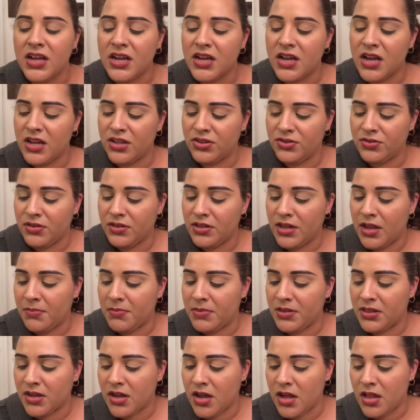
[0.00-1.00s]
I'm
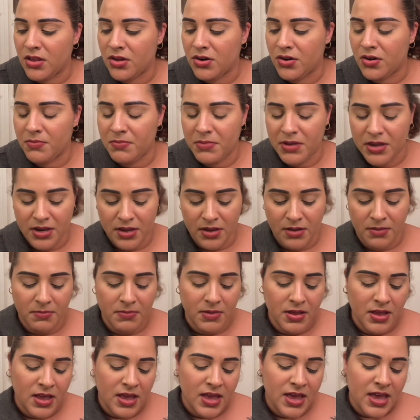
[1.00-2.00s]
in the color Medium.
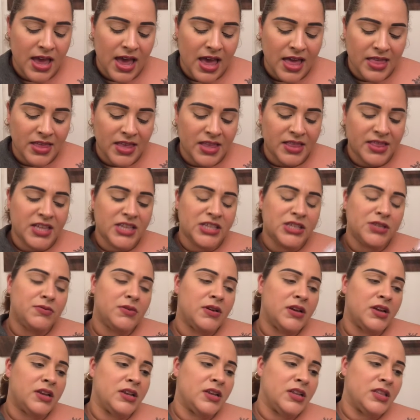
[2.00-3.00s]
And then this one
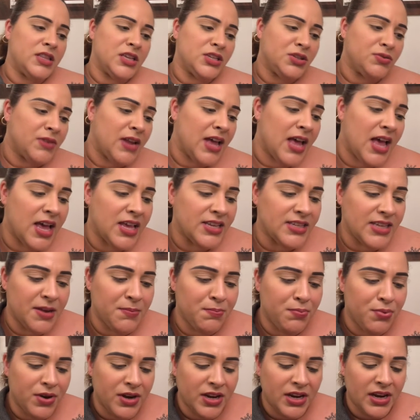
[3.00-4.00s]
has a
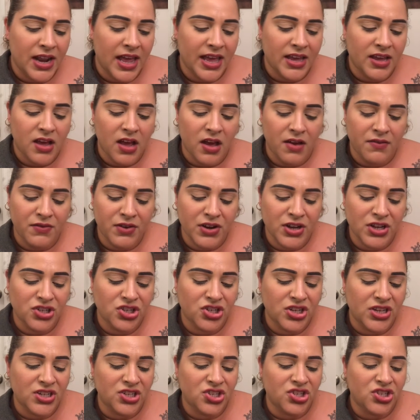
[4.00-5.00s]
pretty light coverage.
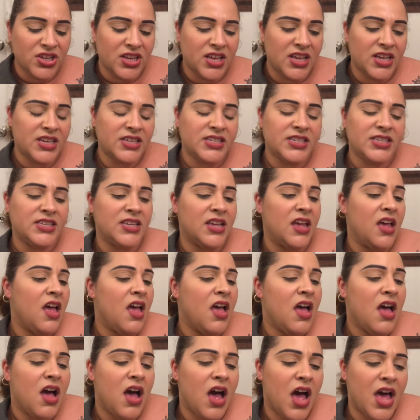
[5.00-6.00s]
It's just
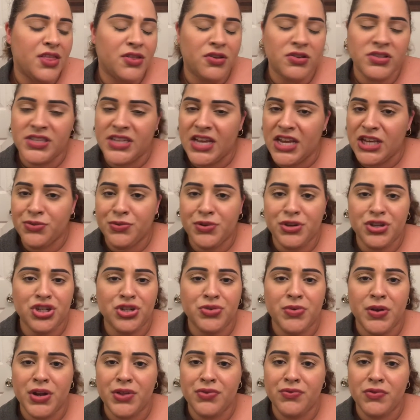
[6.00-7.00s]
on those days where you just
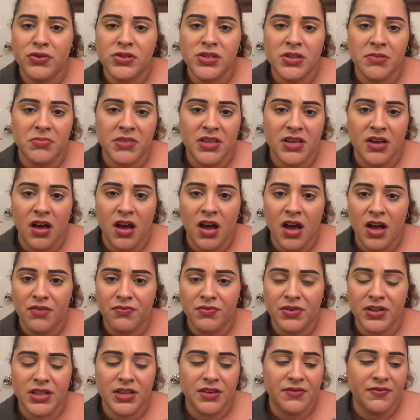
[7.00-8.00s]
want to throw something on
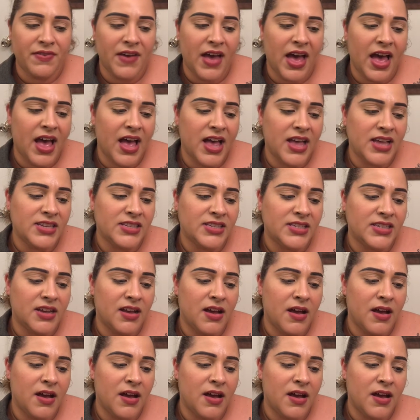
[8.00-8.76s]
really fast.